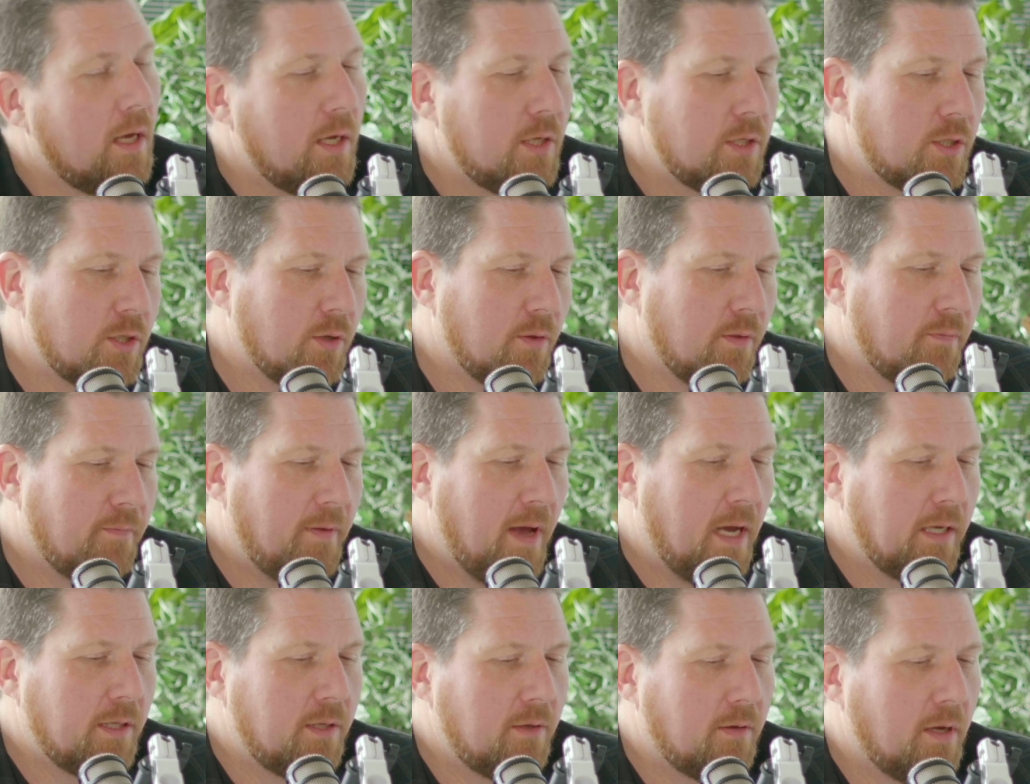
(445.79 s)
So the
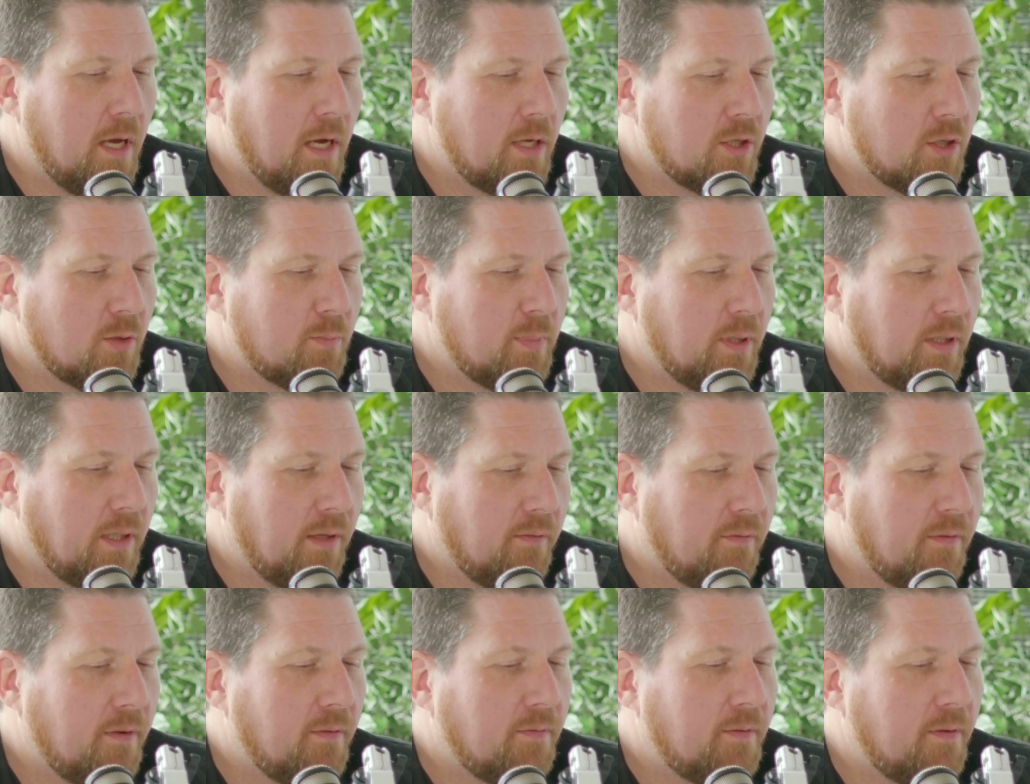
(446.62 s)
fact you guys are building
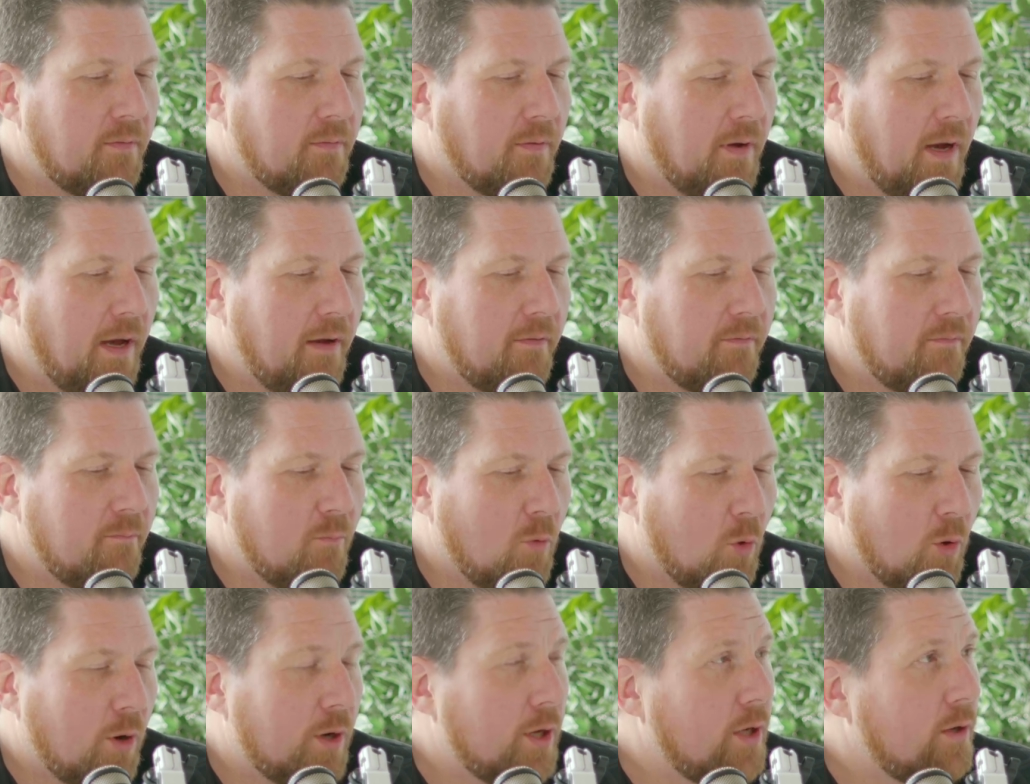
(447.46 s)
55
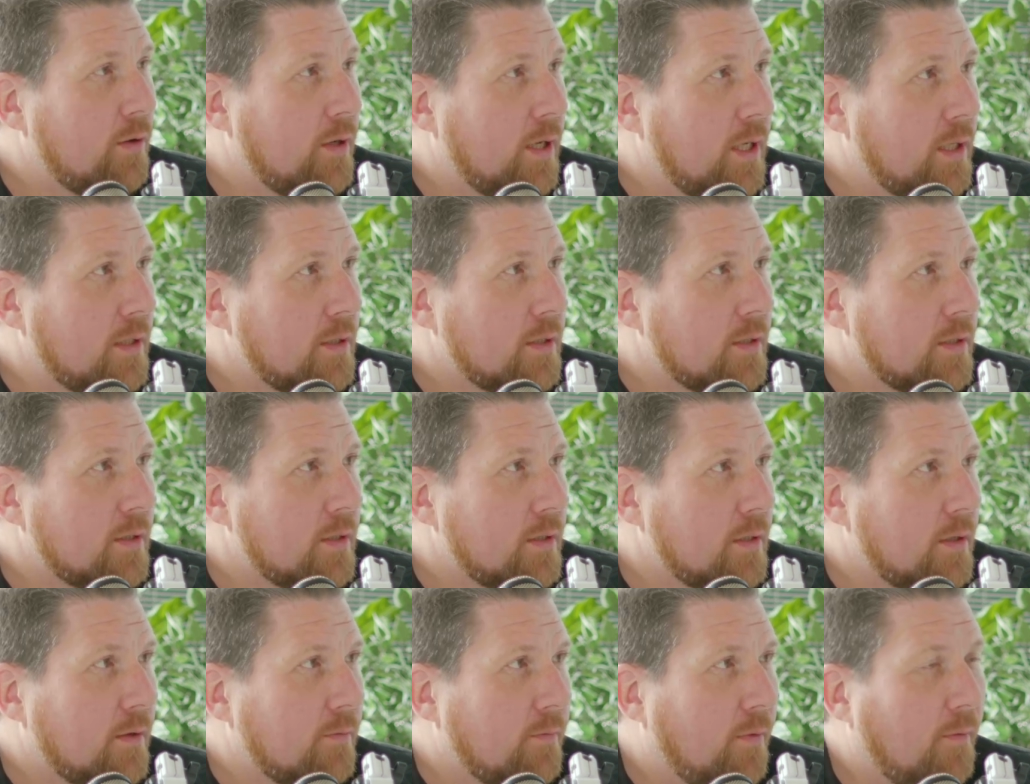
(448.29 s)
more units
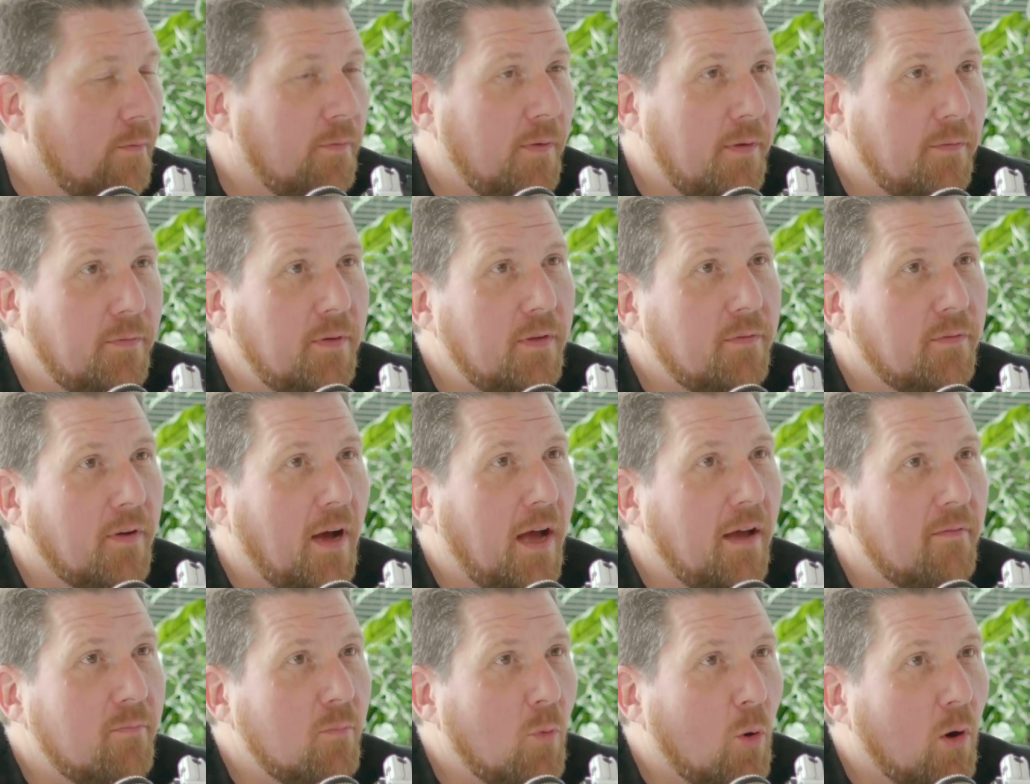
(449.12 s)
for
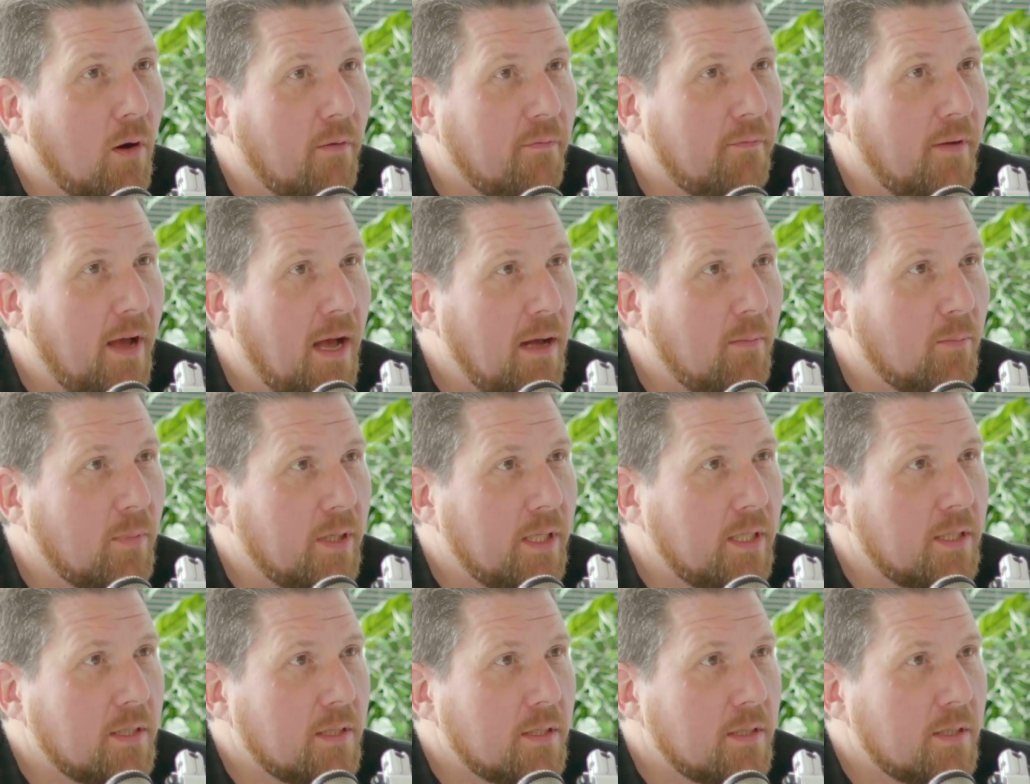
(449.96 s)
55 more
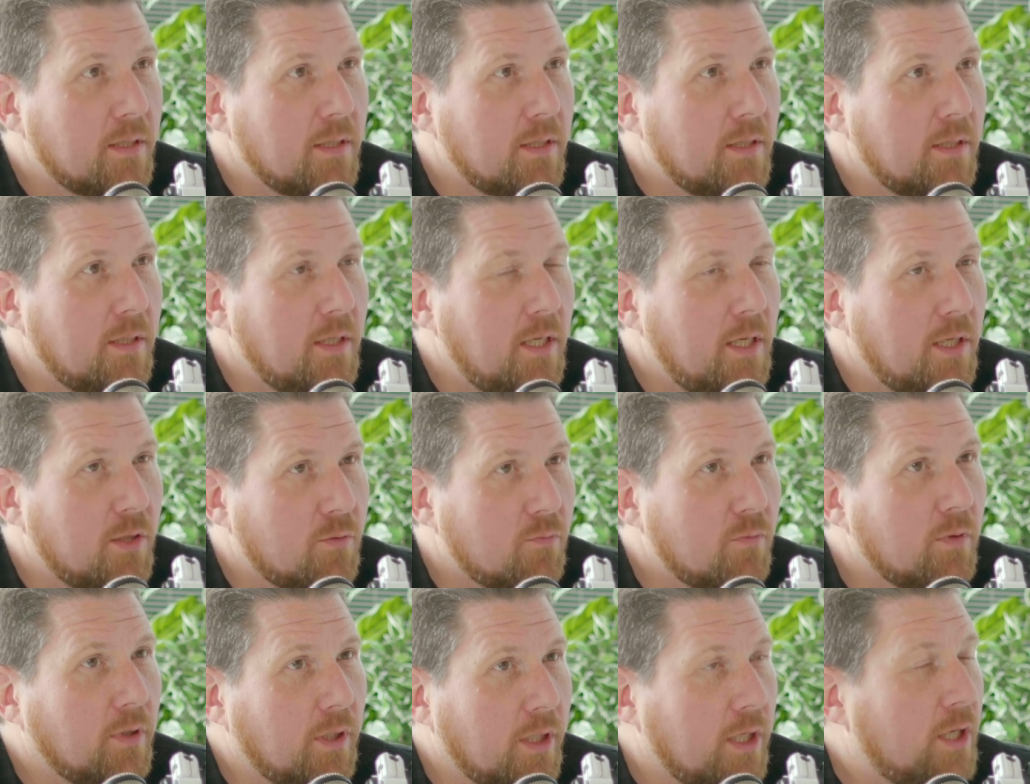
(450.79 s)
families is
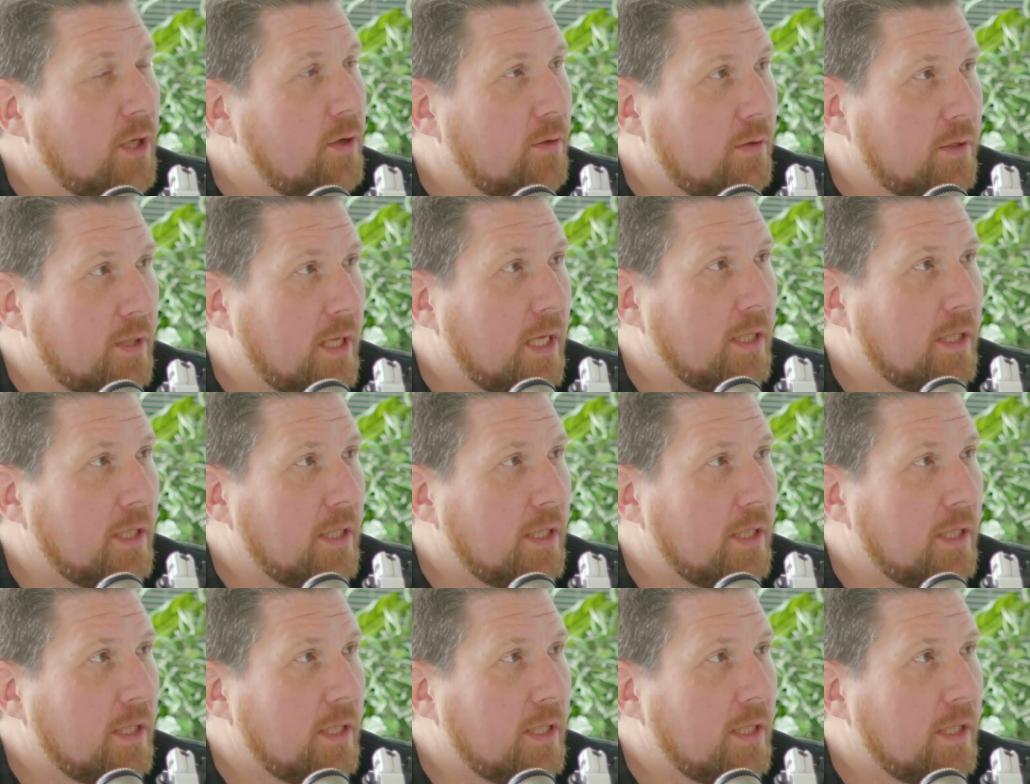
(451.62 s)
really huge.